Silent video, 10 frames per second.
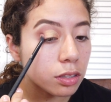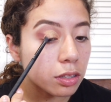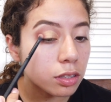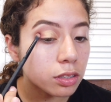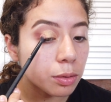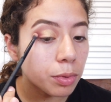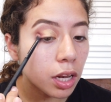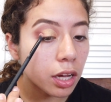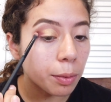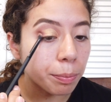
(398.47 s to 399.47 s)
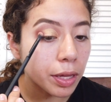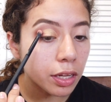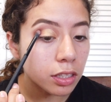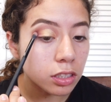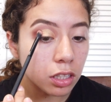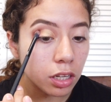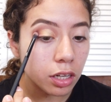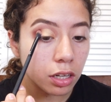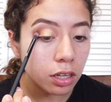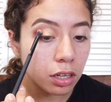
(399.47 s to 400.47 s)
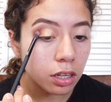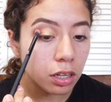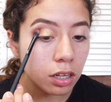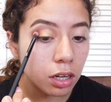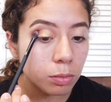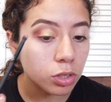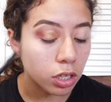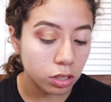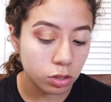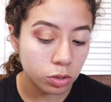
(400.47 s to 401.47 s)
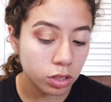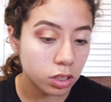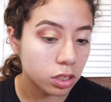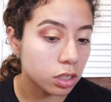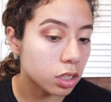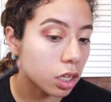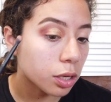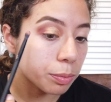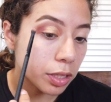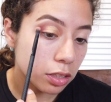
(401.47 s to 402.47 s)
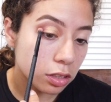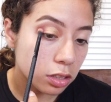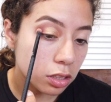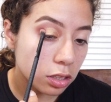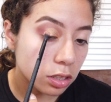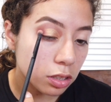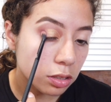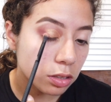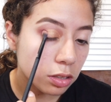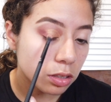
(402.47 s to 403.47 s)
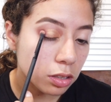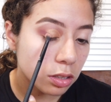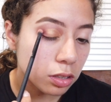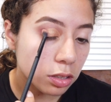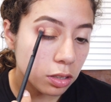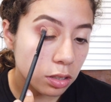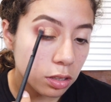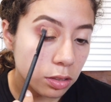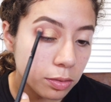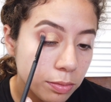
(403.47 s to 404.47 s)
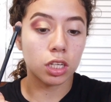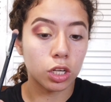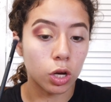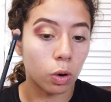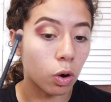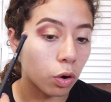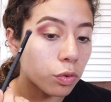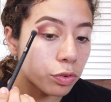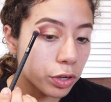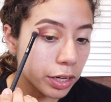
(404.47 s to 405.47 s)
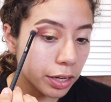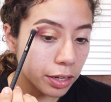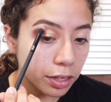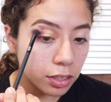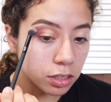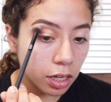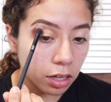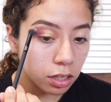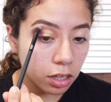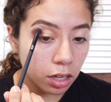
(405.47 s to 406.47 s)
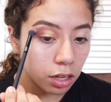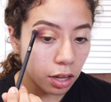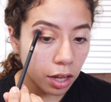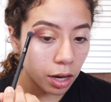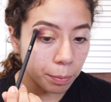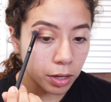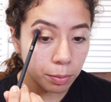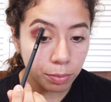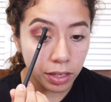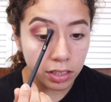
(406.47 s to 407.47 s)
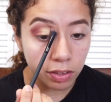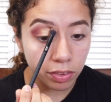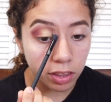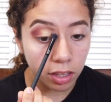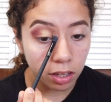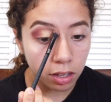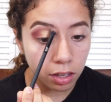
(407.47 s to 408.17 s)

It's gonna be like a pinkish look. I'm trying to do this look like a pinkish look. I'm gonna go over it gently, and I'm gonna blend everything.